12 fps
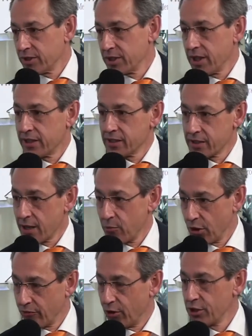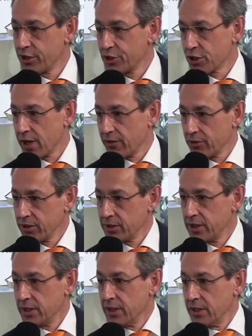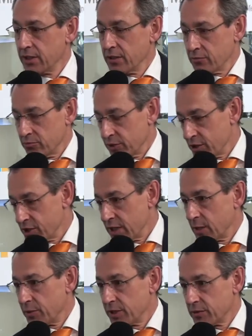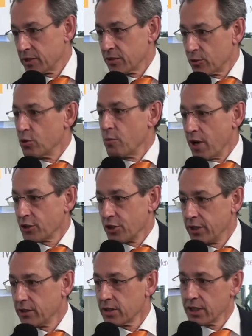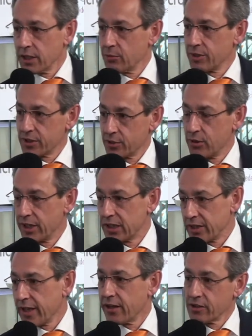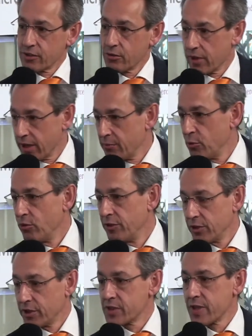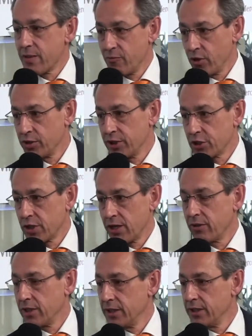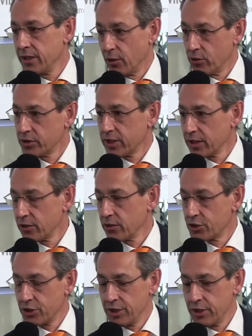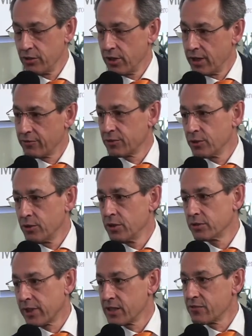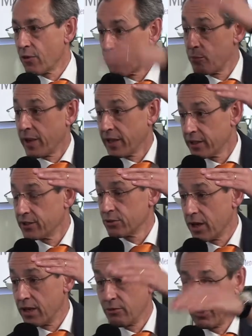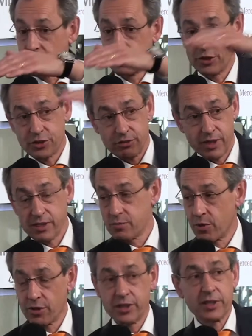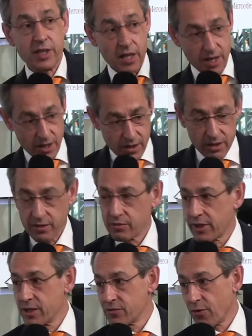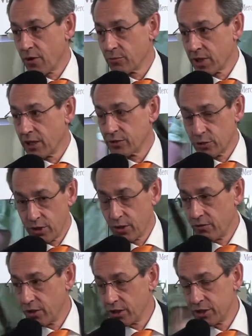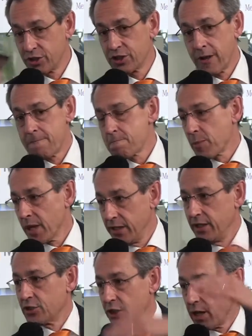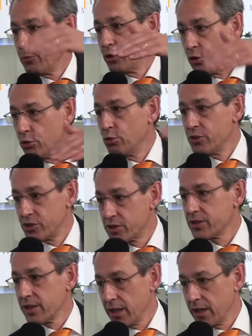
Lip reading: at the same voltage level. There's a little bit too much here, a little bit too little there, so I move it on the same voltage level. In the old technology, you have to transform back into high voltage, transport it, transform down to low voltage, and each time you lose